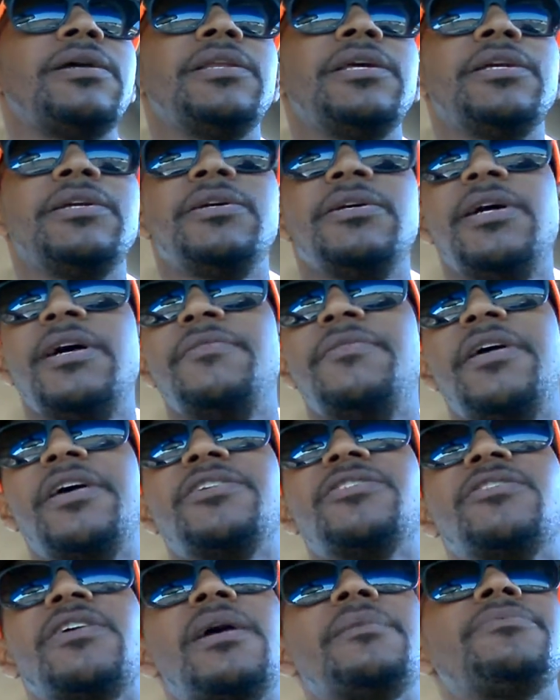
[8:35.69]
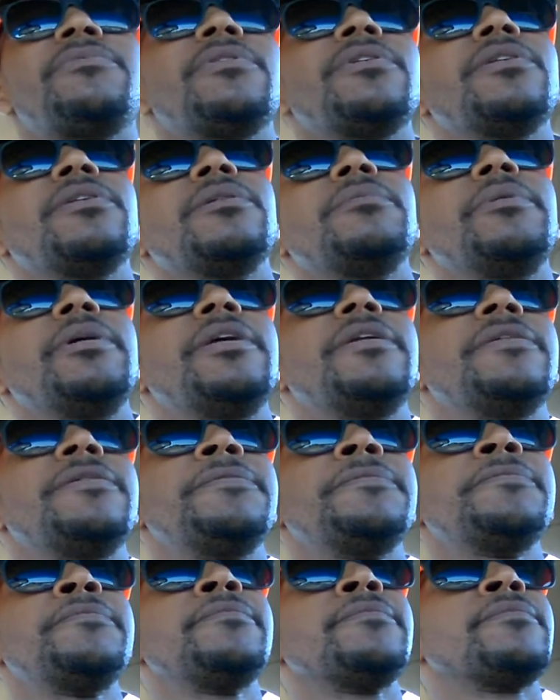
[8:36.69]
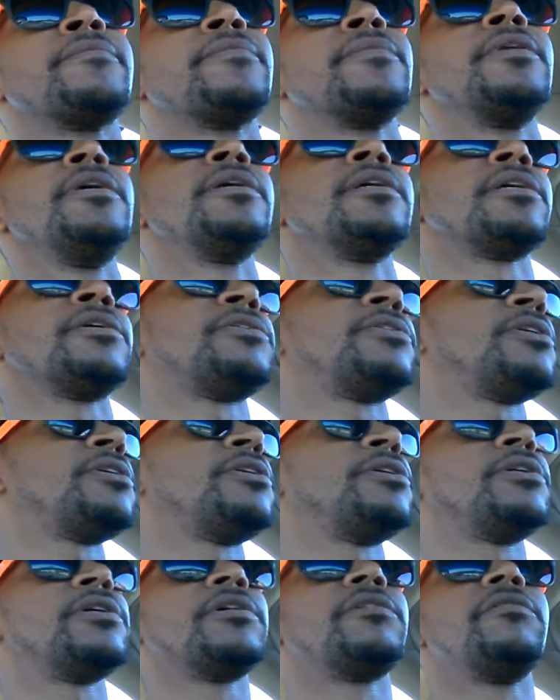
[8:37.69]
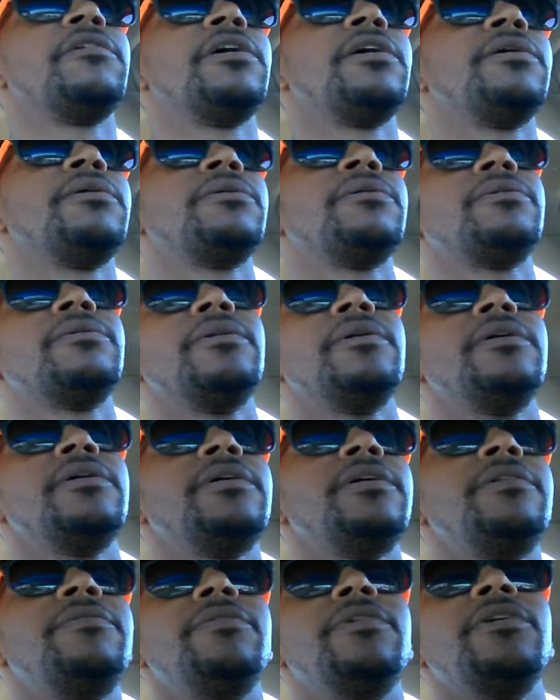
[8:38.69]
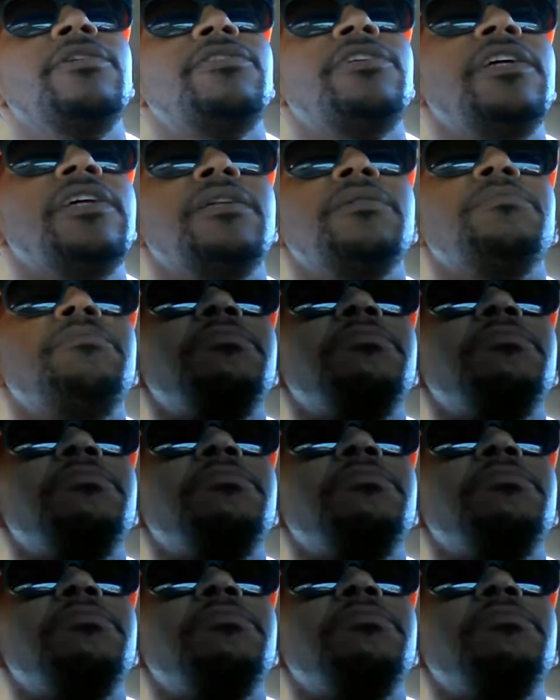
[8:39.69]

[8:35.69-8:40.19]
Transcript: Let her have that strap for a little bit and continue to grow, even though she can